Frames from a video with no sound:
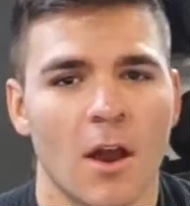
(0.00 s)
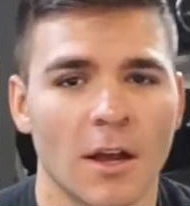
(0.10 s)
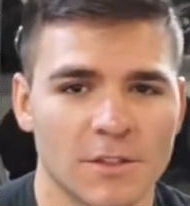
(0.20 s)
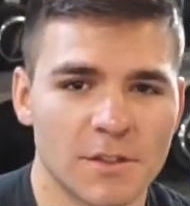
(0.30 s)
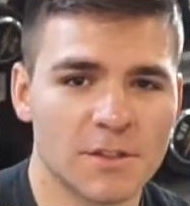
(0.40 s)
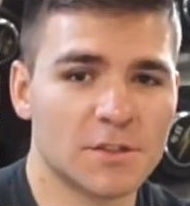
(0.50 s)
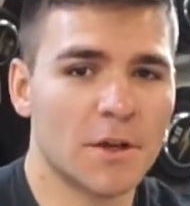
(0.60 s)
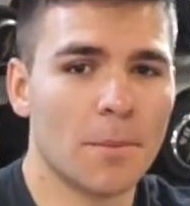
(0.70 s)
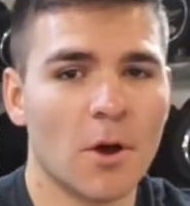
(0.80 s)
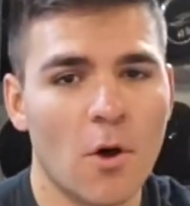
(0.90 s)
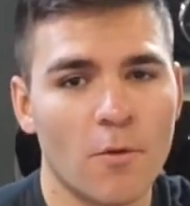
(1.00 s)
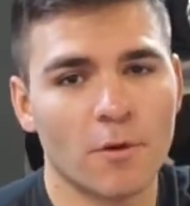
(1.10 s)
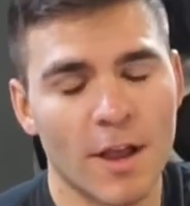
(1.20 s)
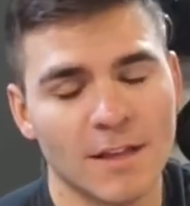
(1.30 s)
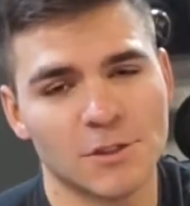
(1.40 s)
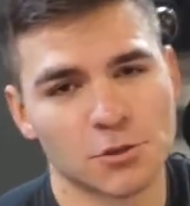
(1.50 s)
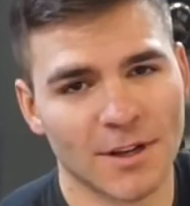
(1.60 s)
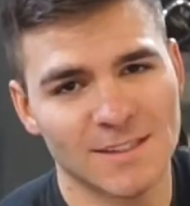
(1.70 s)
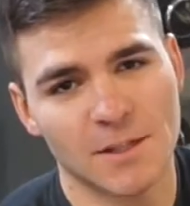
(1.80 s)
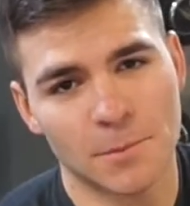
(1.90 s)
Alright, so these are dumbbell overhead
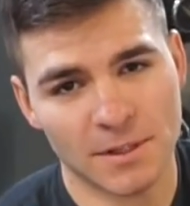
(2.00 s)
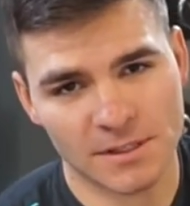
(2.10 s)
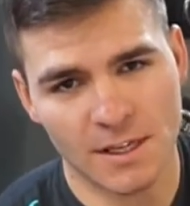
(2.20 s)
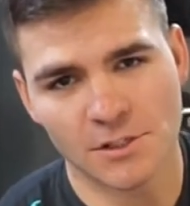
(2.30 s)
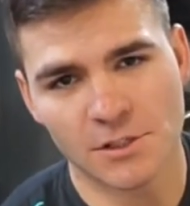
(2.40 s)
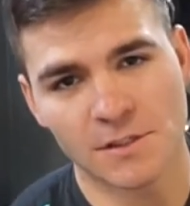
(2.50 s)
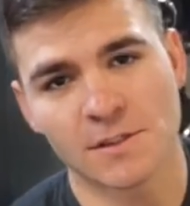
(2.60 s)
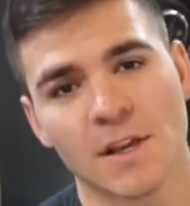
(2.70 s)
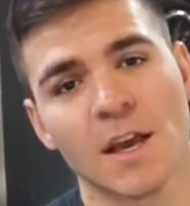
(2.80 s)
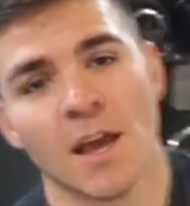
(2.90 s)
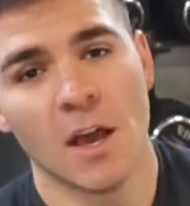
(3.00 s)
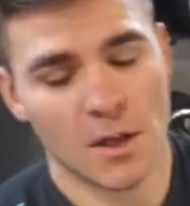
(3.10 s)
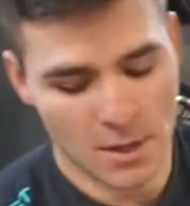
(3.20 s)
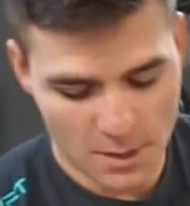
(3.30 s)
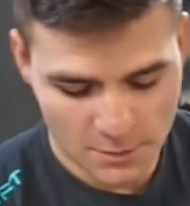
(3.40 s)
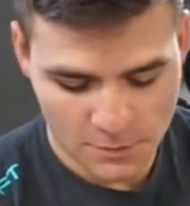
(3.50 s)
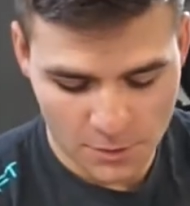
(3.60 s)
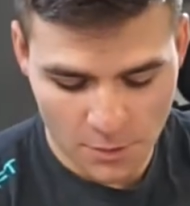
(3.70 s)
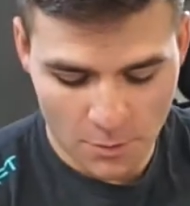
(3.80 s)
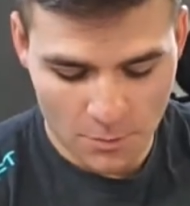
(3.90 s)
tricep extensions.
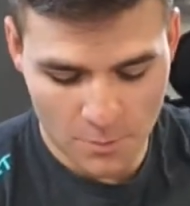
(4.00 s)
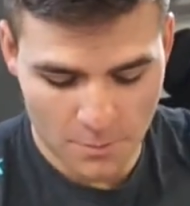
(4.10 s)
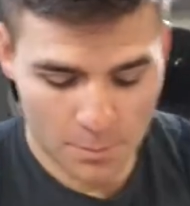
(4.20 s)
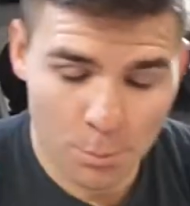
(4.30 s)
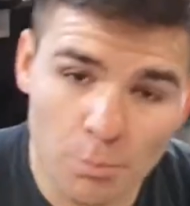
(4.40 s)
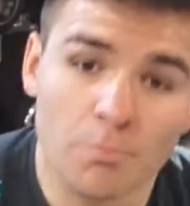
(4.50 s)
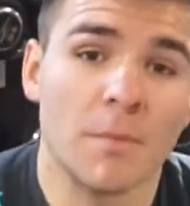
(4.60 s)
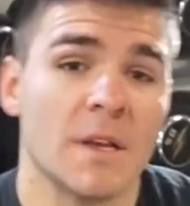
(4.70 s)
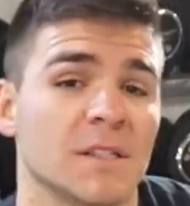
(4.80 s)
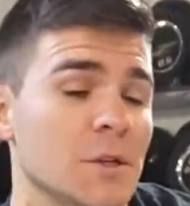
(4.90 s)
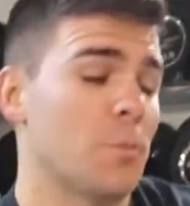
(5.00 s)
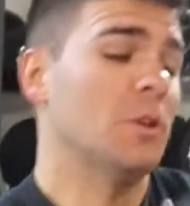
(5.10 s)
So basically you